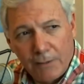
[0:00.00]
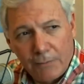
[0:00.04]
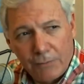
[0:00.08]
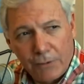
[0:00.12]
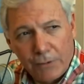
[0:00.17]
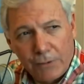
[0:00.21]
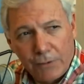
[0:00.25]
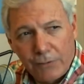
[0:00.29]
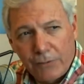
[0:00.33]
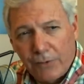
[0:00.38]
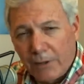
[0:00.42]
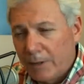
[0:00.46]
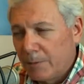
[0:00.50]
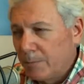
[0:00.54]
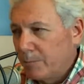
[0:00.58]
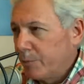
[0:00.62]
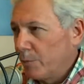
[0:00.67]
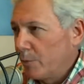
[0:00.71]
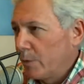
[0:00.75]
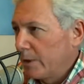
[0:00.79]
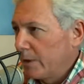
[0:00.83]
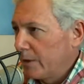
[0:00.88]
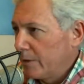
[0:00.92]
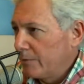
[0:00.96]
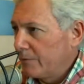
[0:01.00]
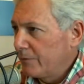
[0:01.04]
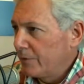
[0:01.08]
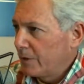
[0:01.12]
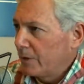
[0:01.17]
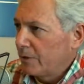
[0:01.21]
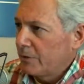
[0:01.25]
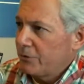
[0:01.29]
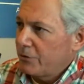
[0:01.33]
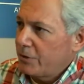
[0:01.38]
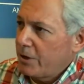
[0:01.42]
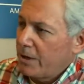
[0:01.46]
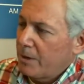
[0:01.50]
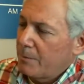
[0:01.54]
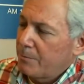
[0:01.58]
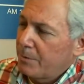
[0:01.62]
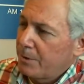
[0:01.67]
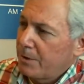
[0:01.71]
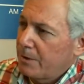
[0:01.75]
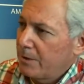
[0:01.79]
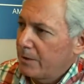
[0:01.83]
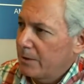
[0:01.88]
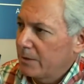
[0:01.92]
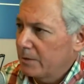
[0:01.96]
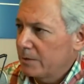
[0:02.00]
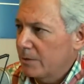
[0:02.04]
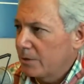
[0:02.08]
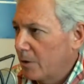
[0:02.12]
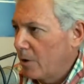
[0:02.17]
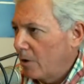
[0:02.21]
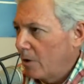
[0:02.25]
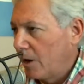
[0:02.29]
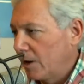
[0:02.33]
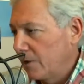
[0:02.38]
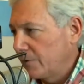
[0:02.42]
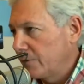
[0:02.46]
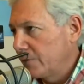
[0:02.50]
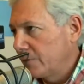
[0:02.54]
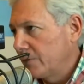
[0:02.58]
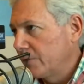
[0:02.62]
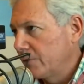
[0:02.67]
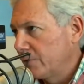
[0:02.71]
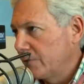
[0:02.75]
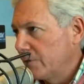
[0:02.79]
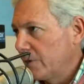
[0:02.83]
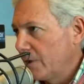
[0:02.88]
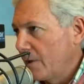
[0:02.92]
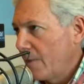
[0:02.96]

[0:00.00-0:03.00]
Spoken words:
From the standpoint of championing causes